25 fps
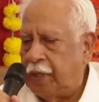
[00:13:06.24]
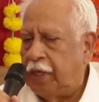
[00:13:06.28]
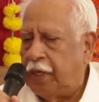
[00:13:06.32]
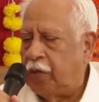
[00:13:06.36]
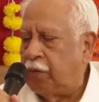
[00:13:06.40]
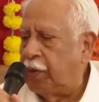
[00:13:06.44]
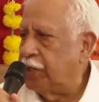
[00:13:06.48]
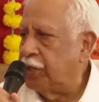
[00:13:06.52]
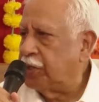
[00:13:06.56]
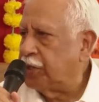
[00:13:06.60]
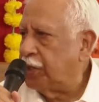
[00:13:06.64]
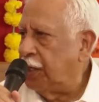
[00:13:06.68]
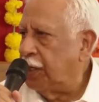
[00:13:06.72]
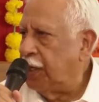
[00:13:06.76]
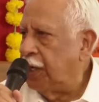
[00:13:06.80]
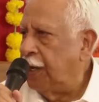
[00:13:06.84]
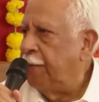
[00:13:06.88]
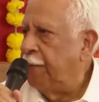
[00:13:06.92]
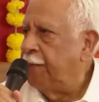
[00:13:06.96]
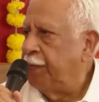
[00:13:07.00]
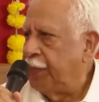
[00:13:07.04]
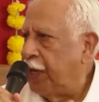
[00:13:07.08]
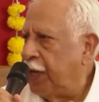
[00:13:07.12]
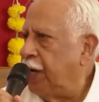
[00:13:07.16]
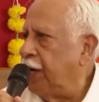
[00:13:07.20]
equation,
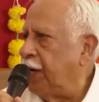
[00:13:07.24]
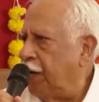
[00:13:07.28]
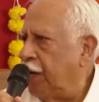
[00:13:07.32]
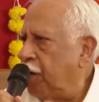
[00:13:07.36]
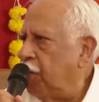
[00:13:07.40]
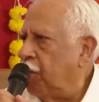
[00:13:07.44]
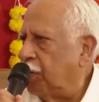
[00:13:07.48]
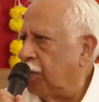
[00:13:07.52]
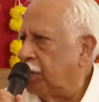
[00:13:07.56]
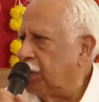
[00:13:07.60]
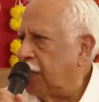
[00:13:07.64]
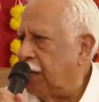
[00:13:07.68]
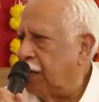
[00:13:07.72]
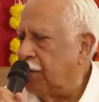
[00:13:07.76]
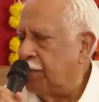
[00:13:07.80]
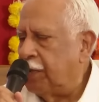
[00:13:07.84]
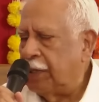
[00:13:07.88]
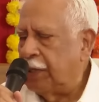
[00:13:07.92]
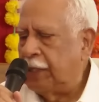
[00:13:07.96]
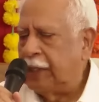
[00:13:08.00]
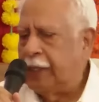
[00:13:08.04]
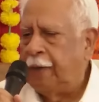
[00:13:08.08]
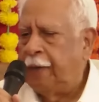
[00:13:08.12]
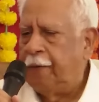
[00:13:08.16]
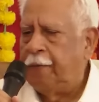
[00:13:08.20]
India or
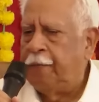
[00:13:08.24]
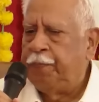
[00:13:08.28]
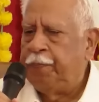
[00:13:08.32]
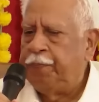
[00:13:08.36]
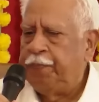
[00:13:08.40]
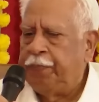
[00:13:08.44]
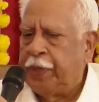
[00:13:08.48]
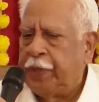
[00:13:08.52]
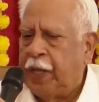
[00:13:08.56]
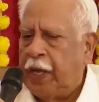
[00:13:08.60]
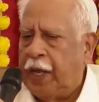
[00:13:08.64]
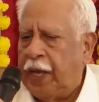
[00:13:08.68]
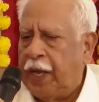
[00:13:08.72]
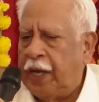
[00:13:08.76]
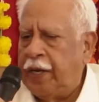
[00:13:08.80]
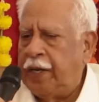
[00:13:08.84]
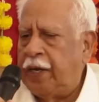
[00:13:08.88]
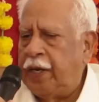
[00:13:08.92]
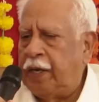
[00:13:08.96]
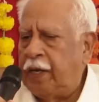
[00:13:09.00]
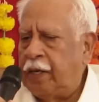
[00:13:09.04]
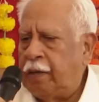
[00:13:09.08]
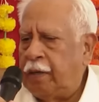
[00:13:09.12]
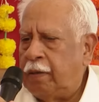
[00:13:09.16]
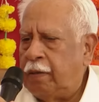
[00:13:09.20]
Taiwan.
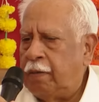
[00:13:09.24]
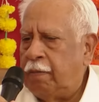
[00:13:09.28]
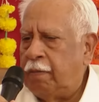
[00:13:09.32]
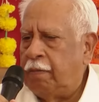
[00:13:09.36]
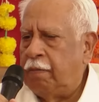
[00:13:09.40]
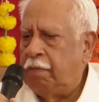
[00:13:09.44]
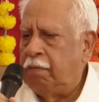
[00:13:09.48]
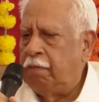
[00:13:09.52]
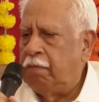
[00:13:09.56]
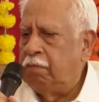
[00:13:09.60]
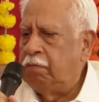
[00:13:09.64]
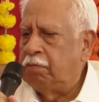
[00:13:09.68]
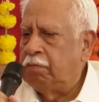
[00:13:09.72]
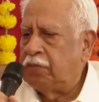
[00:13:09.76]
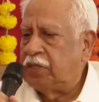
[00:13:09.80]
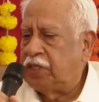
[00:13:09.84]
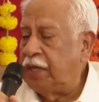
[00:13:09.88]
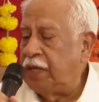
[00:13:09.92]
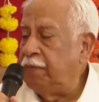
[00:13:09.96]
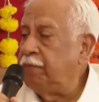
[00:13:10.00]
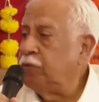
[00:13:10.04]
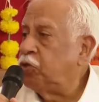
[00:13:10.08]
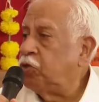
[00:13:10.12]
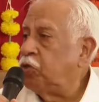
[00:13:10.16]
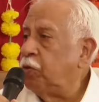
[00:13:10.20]
India
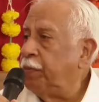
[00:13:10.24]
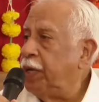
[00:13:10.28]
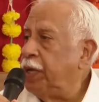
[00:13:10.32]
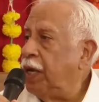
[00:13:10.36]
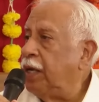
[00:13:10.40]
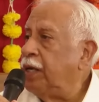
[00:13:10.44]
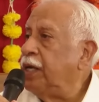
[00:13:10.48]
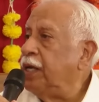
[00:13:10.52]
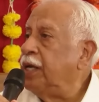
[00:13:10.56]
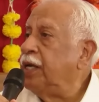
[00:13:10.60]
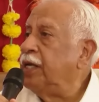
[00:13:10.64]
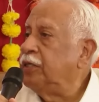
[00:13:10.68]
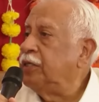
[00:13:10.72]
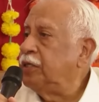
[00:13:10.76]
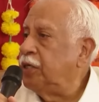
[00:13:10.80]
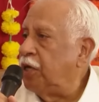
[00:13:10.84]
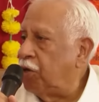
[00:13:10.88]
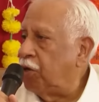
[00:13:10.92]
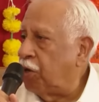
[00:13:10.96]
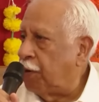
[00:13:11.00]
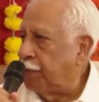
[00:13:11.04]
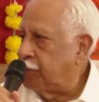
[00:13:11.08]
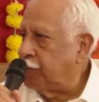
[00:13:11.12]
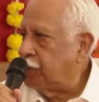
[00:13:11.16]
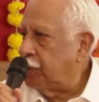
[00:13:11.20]
seems to be an
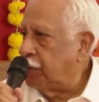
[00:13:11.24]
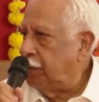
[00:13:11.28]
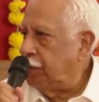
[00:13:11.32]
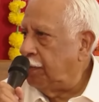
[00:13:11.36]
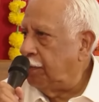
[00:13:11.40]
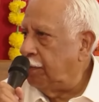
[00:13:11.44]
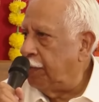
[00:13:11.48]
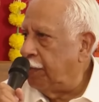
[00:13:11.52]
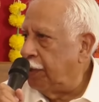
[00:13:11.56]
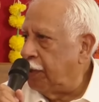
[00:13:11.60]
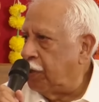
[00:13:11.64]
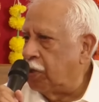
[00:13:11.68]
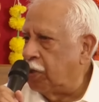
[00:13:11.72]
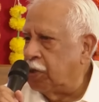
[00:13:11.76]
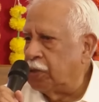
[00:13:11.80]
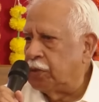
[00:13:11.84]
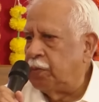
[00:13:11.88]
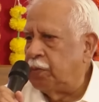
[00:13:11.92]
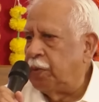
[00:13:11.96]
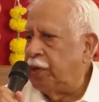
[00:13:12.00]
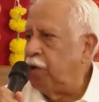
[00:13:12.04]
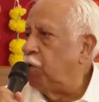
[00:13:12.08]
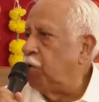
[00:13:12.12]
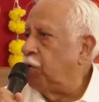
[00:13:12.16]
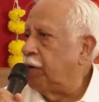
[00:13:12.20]
easier option because
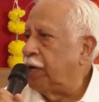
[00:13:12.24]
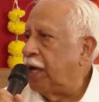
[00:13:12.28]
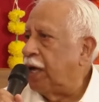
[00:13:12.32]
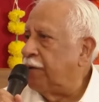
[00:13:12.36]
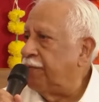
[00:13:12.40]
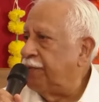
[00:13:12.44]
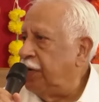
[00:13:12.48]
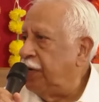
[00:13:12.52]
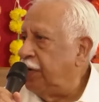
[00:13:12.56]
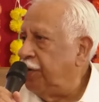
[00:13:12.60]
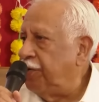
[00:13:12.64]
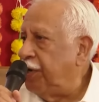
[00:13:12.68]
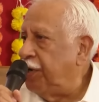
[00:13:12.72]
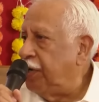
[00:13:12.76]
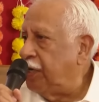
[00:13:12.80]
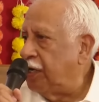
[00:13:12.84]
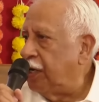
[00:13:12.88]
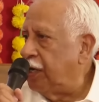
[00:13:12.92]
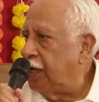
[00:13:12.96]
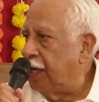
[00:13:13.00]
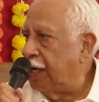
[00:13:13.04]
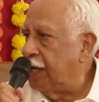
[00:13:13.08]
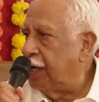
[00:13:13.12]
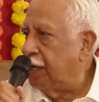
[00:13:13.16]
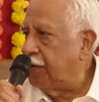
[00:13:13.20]
we don't have any
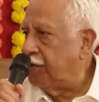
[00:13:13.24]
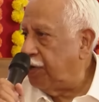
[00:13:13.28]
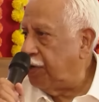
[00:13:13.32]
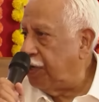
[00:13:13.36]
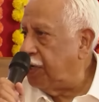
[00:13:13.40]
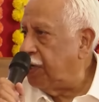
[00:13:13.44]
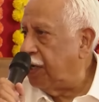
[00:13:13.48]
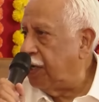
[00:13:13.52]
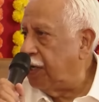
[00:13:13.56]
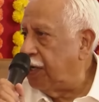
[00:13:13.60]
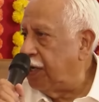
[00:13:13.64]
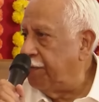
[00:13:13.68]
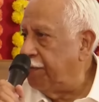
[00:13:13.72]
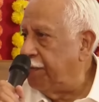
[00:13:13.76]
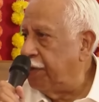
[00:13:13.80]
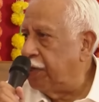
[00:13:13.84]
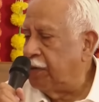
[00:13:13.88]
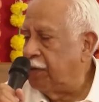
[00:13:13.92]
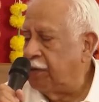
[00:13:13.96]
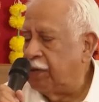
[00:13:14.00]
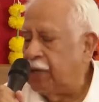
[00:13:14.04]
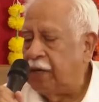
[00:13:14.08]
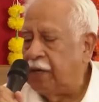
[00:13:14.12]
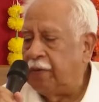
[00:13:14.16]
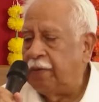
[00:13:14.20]
treaty agreement
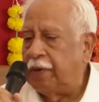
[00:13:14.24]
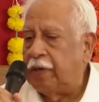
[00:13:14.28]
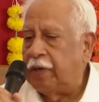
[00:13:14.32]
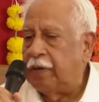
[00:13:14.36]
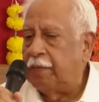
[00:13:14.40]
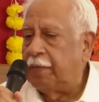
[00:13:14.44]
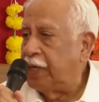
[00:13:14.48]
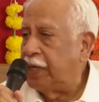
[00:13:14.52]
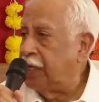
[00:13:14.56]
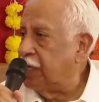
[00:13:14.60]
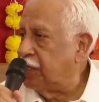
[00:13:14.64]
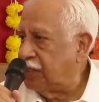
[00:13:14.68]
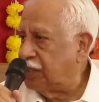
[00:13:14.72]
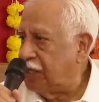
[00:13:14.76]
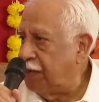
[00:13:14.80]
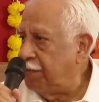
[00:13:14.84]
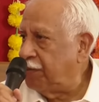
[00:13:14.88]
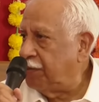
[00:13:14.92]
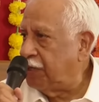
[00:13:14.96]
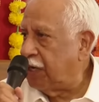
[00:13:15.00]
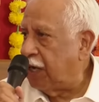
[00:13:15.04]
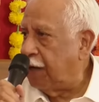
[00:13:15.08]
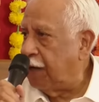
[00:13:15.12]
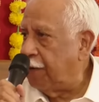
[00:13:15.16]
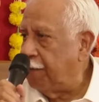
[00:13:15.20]
with anyone. But at the same
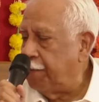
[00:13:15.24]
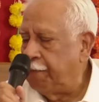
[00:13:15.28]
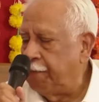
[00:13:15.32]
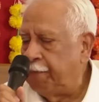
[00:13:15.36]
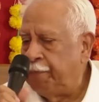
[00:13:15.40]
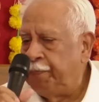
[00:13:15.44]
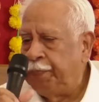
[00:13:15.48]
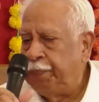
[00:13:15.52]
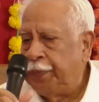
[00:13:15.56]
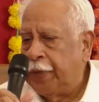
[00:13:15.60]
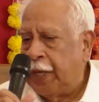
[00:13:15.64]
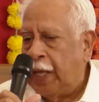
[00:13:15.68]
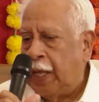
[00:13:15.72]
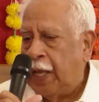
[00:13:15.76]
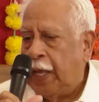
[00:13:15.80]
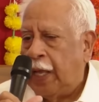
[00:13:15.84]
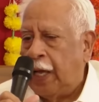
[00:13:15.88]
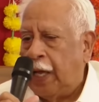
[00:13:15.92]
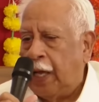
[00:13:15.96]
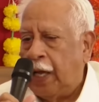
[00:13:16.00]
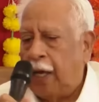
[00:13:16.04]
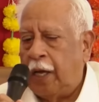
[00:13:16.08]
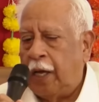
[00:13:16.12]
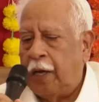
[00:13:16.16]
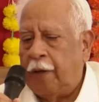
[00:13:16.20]

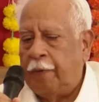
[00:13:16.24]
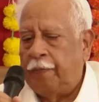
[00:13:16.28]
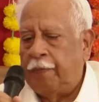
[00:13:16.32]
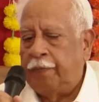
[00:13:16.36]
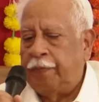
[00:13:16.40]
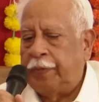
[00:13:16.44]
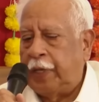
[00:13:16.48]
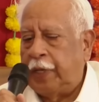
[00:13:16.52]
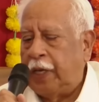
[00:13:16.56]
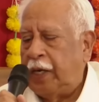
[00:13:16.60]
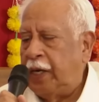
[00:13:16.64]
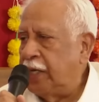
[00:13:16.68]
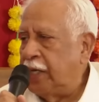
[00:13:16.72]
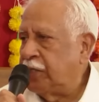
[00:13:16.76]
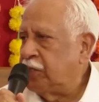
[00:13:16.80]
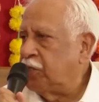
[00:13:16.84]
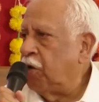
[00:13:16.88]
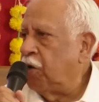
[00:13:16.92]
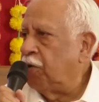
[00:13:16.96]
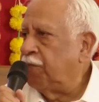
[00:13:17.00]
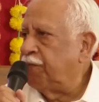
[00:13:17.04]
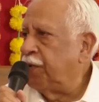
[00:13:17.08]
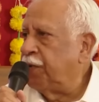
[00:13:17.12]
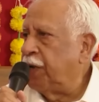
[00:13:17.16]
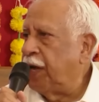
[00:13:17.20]
time, let's
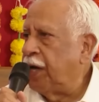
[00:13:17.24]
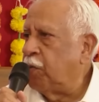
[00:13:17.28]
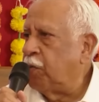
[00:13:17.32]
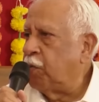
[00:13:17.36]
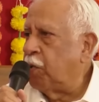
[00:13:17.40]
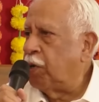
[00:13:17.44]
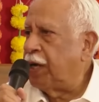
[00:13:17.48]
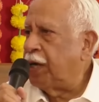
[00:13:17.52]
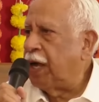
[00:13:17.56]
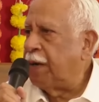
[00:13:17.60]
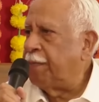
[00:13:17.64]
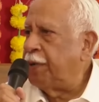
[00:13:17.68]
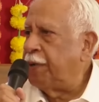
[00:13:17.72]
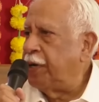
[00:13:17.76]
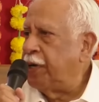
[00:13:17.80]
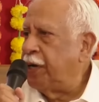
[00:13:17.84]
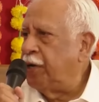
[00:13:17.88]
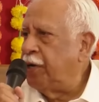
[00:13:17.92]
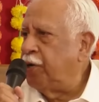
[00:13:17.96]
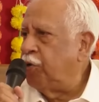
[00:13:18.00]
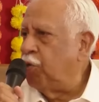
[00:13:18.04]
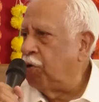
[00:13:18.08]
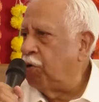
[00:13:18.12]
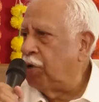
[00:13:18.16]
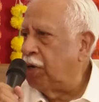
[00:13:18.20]
not forget what happened
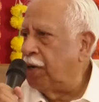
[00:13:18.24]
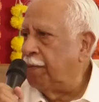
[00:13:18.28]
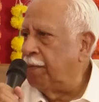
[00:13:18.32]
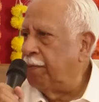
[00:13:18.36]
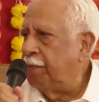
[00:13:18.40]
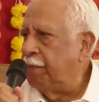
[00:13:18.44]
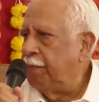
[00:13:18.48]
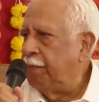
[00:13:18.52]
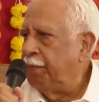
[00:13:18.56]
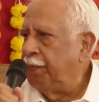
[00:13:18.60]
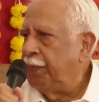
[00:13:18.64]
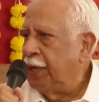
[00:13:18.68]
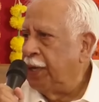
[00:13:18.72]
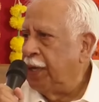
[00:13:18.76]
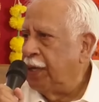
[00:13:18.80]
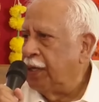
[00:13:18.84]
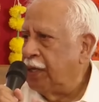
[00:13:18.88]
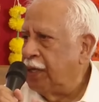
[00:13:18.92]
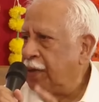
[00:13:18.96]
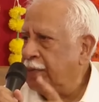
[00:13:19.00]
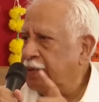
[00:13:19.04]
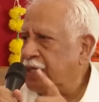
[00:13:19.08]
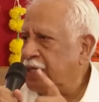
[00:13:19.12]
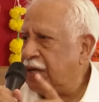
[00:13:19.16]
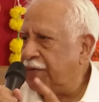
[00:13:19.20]
in Doklam. Yeah.
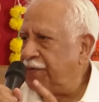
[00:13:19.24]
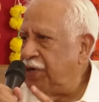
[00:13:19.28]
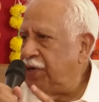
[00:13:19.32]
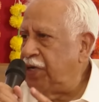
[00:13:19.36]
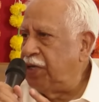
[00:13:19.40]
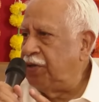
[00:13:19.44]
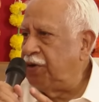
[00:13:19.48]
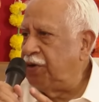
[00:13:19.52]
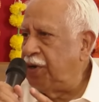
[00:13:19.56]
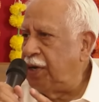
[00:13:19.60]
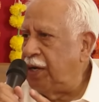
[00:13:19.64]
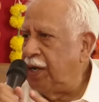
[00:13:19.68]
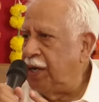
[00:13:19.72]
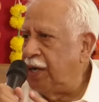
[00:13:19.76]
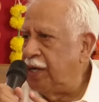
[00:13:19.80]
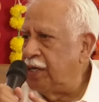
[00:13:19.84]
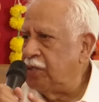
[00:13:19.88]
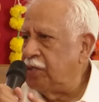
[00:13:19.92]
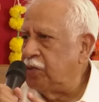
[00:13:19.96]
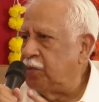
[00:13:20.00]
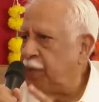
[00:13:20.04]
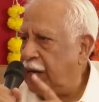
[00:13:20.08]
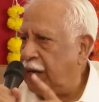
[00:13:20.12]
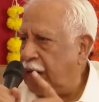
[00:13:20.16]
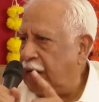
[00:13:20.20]
There were 73
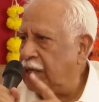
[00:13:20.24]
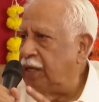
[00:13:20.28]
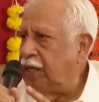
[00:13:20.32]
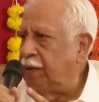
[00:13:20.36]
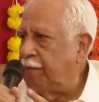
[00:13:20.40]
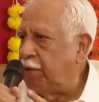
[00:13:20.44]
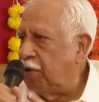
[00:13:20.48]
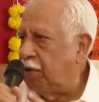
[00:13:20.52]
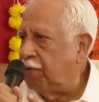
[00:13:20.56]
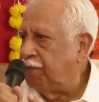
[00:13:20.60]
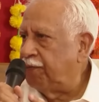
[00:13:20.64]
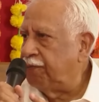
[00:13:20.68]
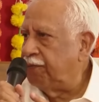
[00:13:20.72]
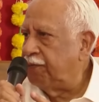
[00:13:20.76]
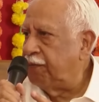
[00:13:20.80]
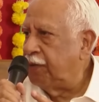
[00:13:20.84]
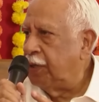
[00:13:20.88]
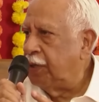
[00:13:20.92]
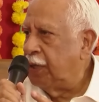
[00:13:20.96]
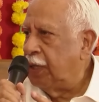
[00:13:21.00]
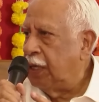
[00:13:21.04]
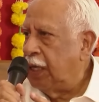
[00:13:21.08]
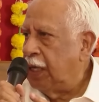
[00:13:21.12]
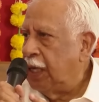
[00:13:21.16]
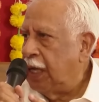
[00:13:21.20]
days, we held them off.
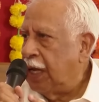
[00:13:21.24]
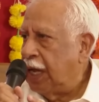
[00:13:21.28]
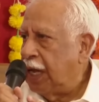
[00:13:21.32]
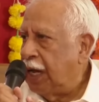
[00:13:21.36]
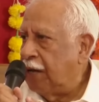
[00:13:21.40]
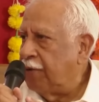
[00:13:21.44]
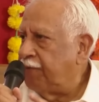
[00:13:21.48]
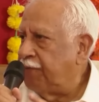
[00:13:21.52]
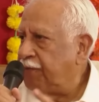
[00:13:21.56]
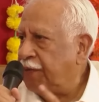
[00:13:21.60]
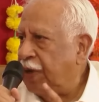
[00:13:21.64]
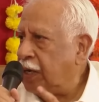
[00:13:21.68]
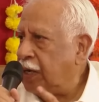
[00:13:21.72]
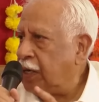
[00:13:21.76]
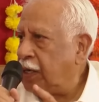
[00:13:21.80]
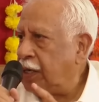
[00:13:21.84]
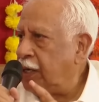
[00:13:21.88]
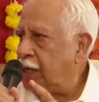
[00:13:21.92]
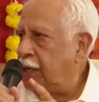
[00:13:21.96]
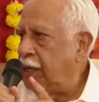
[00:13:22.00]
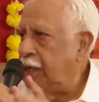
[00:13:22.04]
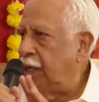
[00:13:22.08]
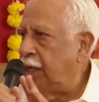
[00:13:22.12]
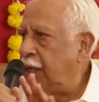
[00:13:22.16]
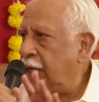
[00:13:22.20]
That's right. And
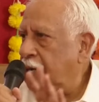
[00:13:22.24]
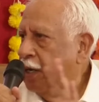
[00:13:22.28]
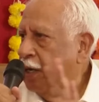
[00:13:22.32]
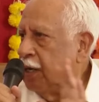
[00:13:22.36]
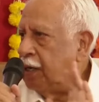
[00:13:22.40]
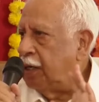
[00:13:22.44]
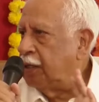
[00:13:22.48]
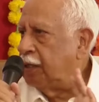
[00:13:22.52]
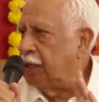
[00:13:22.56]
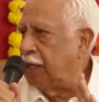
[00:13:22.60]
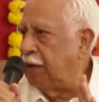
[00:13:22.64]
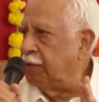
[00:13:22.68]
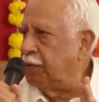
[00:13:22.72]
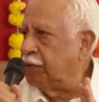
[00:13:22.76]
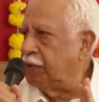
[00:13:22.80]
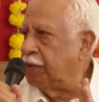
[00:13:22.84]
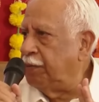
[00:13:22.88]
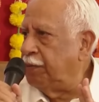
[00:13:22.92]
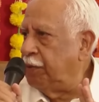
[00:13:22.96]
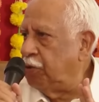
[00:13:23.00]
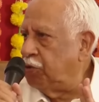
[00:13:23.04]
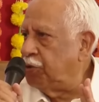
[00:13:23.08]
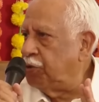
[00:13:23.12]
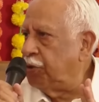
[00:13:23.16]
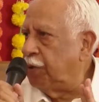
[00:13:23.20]
finally, there was a
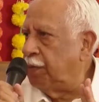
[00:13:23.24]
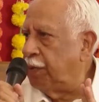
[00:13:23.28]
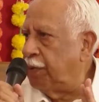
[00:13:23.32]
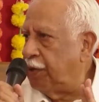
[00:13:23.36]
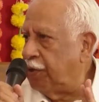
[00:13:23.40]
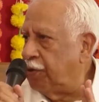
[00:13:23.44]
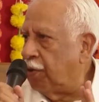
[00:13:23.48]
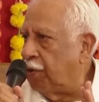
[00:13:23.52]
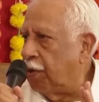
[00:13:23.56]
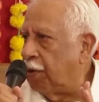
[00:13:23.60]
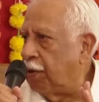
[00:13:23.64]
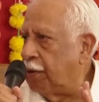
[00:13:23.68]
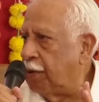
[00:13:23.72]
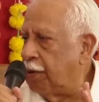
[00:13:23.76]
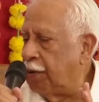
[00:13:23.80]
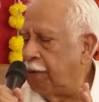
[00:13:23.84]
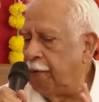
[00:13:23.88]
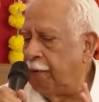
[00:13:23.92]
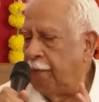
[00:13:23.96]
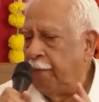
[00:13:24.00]
mutual withdrawal.